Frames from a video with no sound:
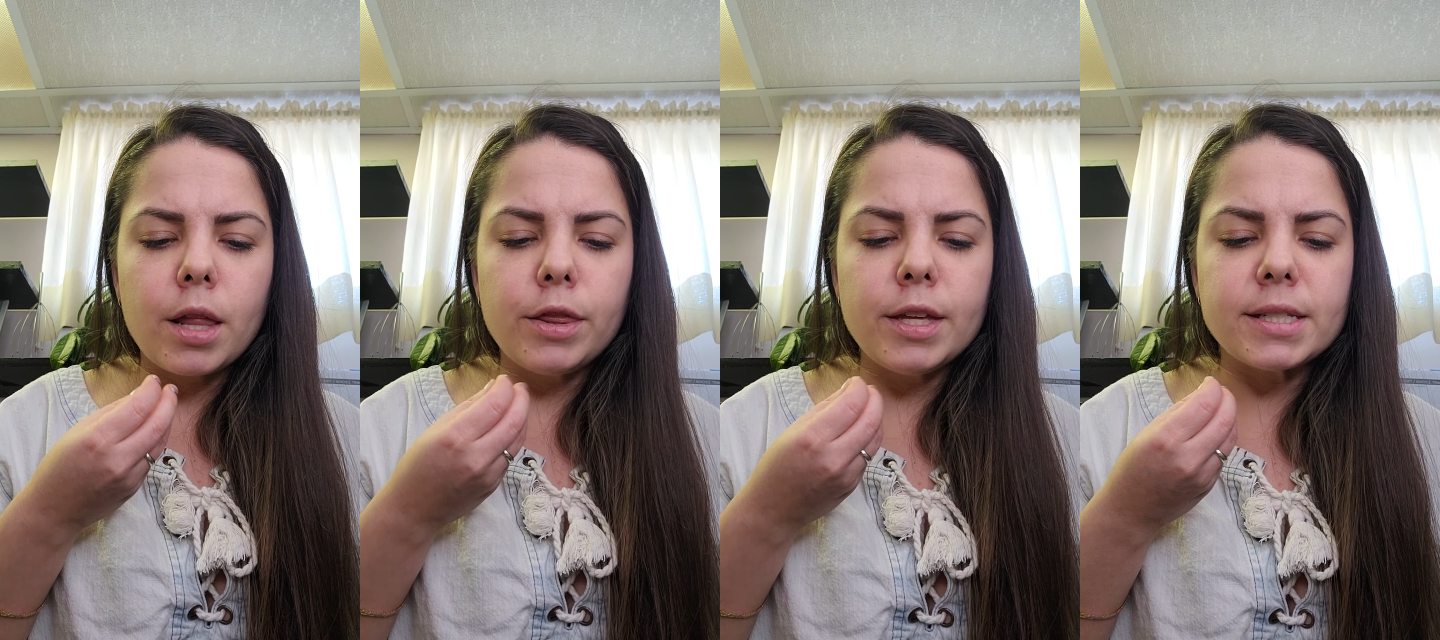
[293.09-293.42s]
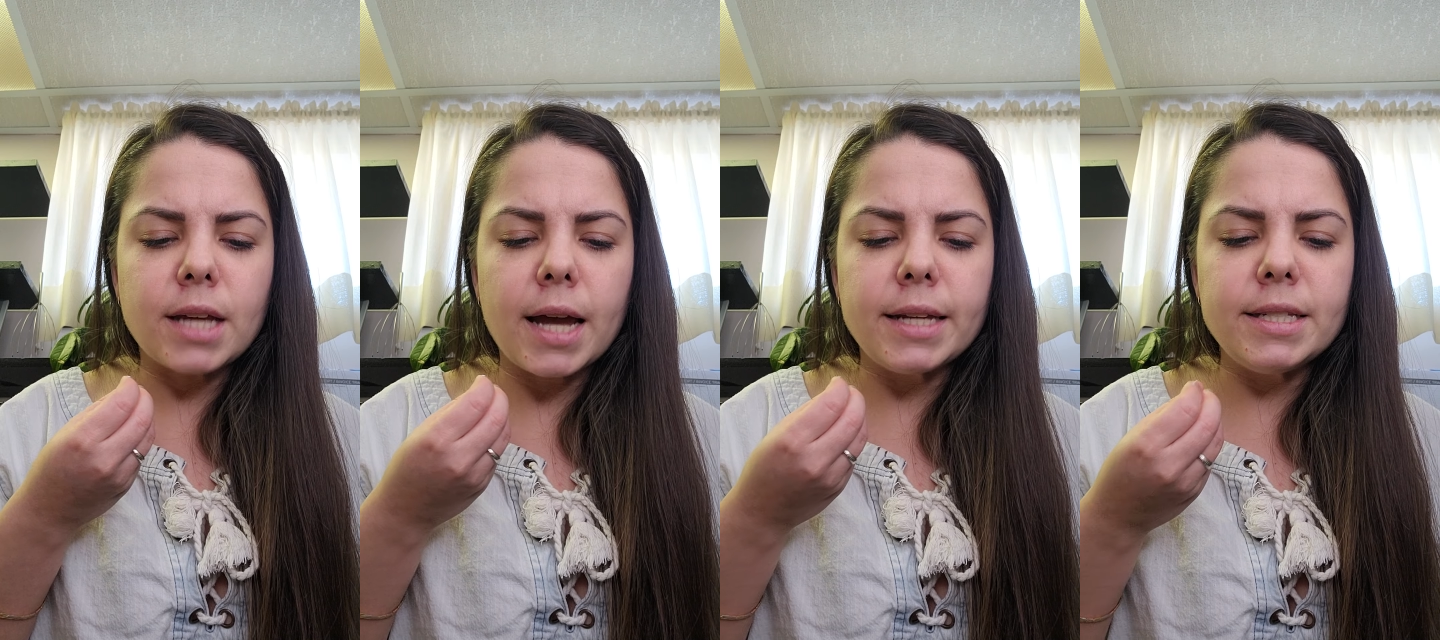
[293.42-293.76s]
this
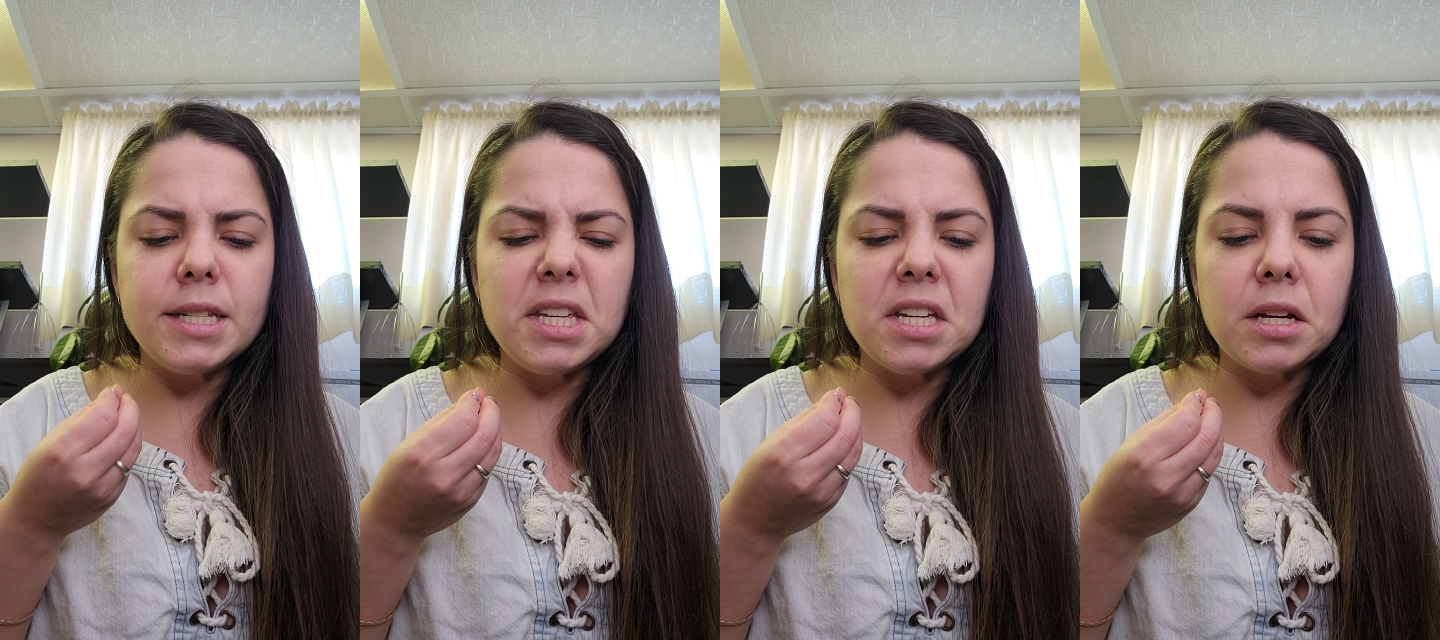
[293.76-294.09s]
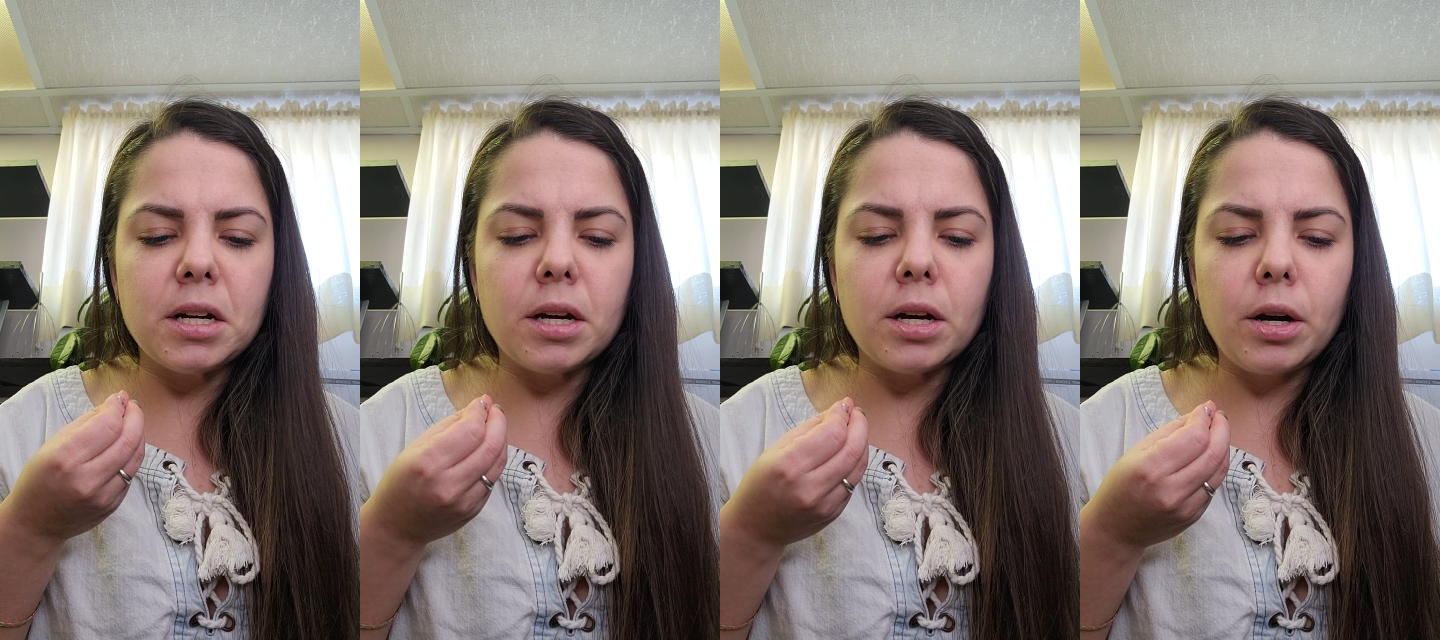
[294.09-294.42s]

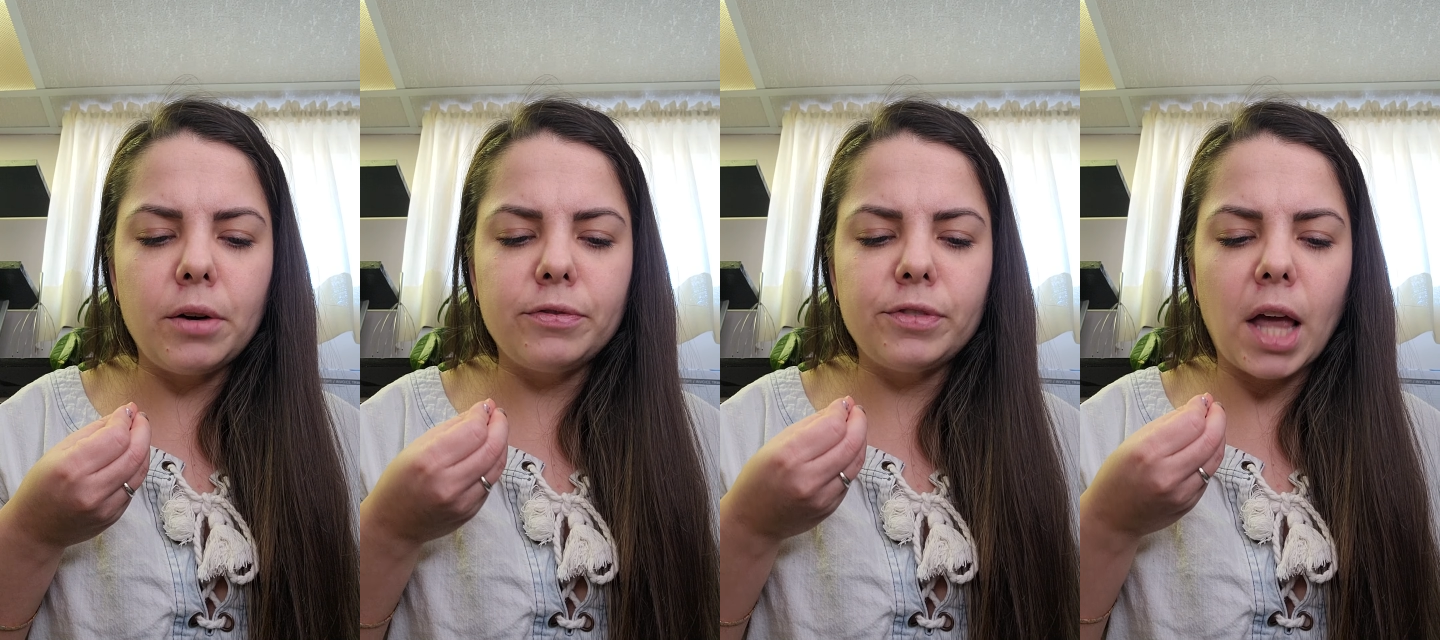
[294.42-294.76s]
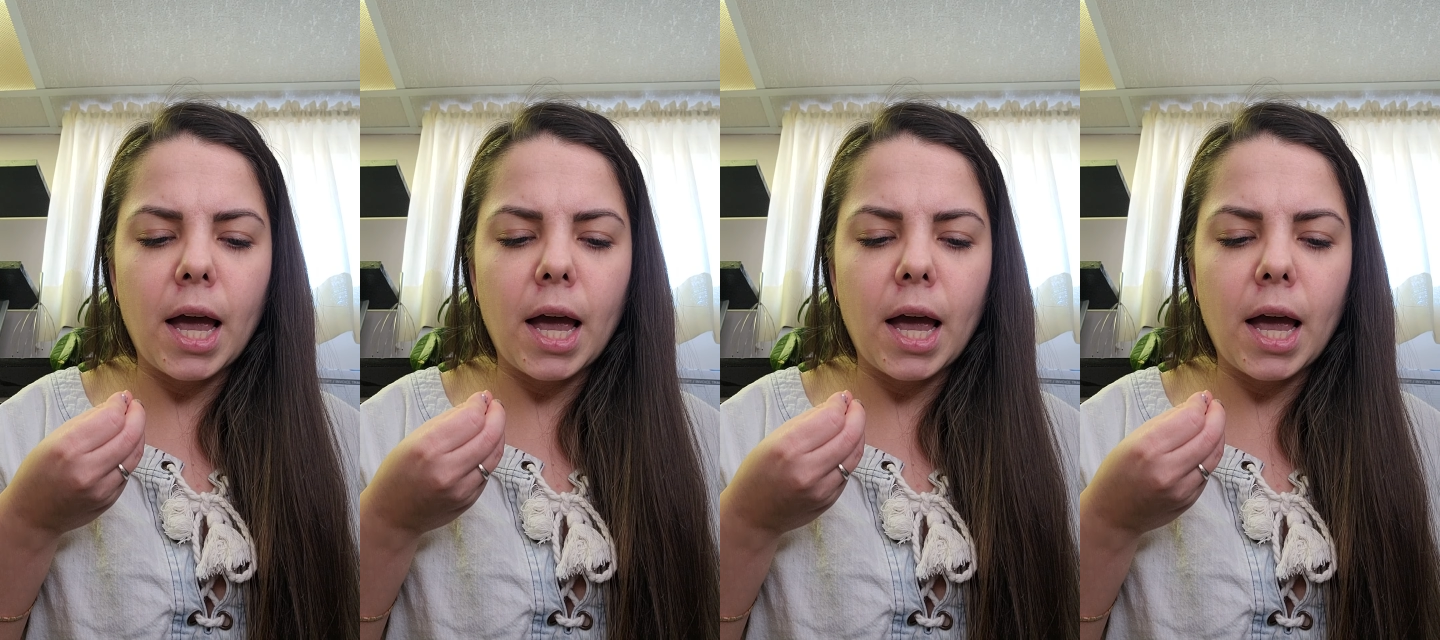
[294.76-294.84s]
idea of